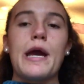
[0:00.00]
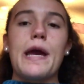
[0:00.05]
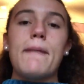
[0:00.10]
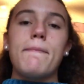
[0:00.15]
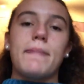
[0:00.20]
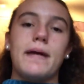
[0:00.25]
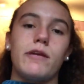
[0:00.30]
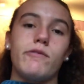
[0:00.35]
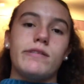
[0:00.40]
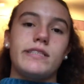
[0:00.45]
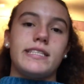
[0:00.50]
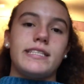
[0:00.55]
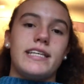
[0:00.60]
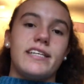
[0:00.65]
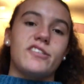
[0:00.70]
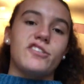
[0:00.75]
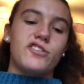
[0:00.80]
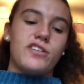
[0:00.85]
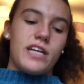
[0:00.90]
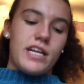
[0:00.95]
But anyways,
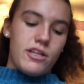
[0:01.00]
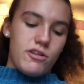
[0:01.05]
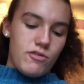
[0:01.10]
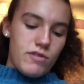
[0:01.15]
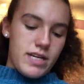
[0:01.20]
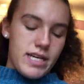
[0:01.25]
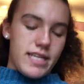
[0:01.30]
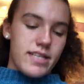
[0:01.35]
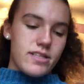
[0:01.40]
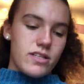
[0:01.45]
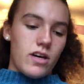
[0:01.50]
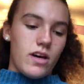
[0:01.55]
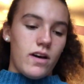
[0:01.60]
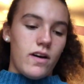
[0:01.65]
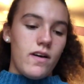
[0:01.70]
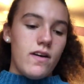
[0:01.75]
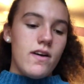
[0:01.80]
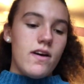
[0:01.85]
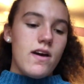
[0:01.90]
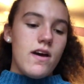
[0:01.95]
yesterday you guys saw
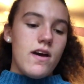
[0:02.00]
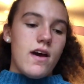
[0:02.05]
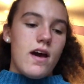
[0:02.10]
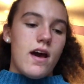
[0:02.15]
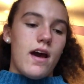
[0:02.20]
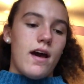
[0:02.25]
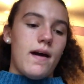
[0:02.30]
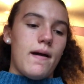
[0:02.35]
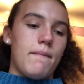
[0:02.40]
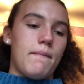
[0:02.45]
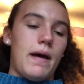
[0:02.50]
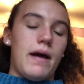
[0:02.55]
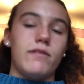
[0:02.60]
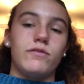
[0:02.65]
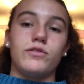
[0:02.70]
I